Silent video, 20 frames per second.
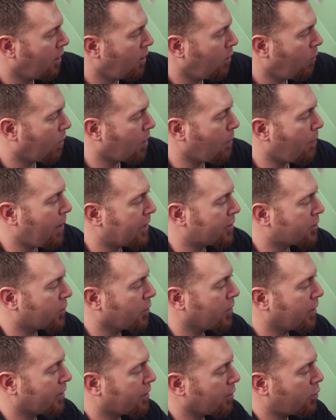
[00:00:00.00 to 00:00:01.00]
You want to make
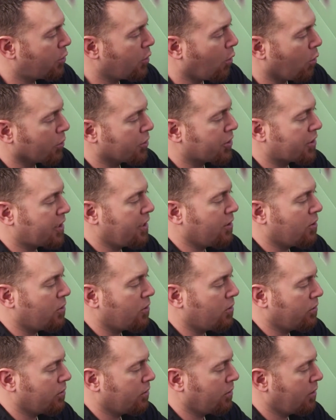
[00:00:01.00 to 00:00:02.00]
sure that the door
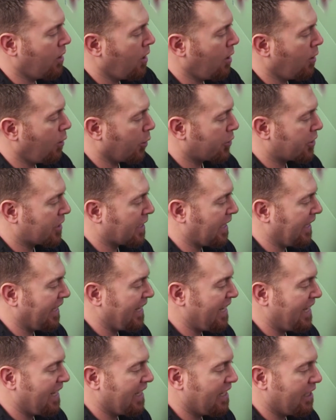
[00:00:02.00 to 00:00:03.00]
seal looks
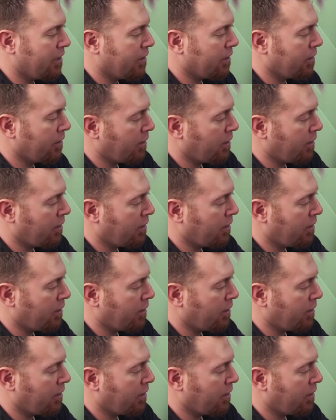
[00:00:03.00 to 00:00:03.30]
clean